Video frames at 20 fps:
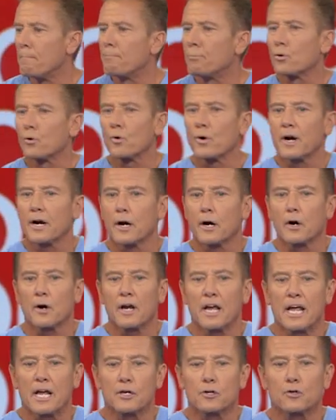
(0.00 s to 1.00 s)

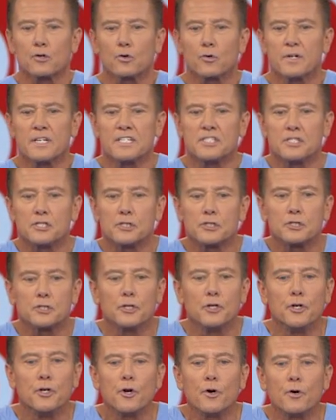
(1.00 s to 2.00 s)
prayer increases
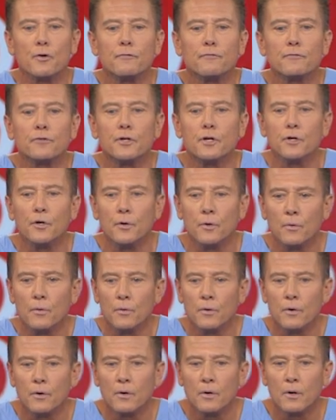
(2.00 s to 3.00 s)
Nerf 2
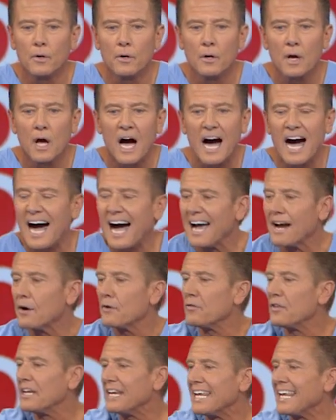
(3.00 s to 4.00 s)

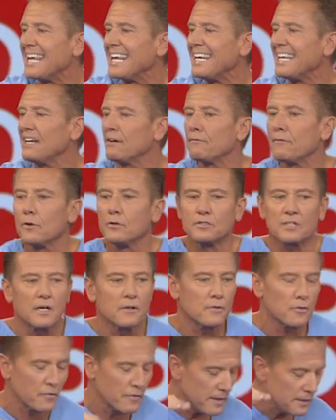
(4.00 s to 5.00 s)
higher than any of those
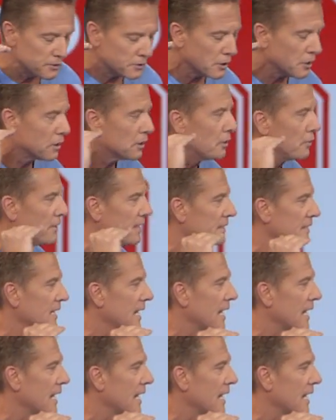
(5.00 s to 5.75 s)
other things, including